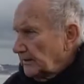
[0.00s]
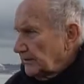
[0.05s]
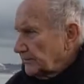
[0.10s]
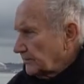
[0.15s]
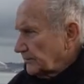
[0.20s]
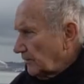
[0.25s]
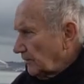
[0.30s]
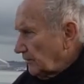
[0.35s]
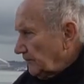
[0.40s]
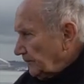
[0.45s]

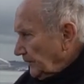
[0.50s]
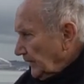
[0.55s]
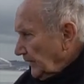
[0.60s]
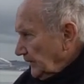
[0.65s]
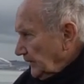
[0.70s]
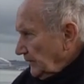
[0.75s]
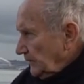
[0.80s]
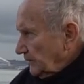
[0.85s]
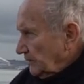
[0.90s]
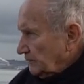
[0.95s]
So
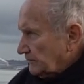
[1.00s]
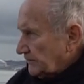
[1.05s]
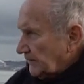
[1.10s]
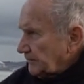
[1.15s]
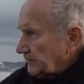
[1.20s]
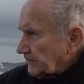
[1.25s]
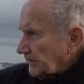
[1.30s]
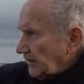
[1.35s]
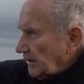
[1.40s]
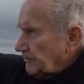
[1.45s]

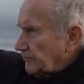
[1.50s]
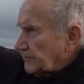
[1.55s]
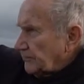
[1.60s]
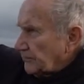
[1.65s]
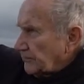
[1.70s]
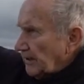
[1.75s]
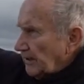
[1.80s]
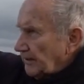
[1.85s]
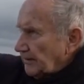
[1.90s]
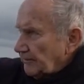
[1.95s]
sometimes
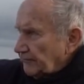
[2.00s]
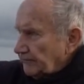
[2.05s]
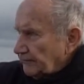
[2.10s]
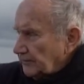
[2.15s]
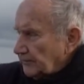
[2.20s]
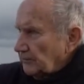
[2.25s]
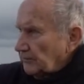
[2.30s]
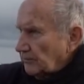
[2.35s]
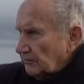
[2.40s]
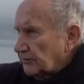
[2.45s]
you kind of
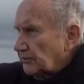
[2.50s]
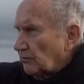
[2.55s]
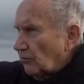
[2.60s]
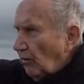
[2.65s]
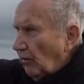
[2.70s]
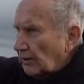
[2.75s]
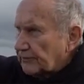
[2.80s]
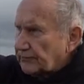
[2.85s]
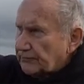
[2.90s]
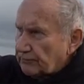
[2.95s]
you know you
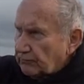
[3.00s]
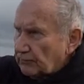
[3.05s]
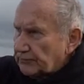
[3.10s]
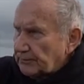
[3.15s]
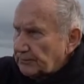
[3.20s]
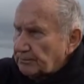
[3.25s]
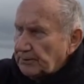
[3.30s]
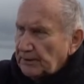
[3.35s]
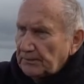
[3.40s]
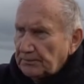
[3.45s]
watch what
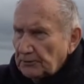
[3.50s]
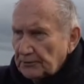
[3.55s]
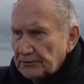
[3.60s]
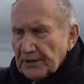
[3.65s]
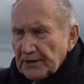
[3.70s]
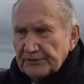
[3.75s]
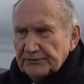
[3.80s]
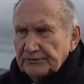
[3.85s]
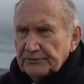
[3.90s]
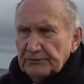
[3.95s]
the people
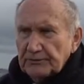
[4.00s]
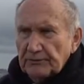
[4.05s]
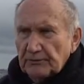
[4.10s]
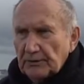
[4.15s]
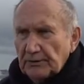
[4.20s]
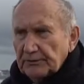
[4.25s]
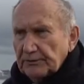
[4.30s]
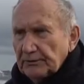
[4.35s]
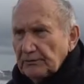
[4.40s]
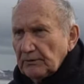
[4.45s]
next to you
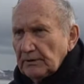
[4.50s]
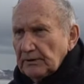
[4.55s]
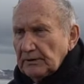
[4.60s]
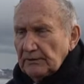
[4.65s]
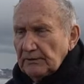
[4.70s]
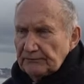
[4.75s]
are doing.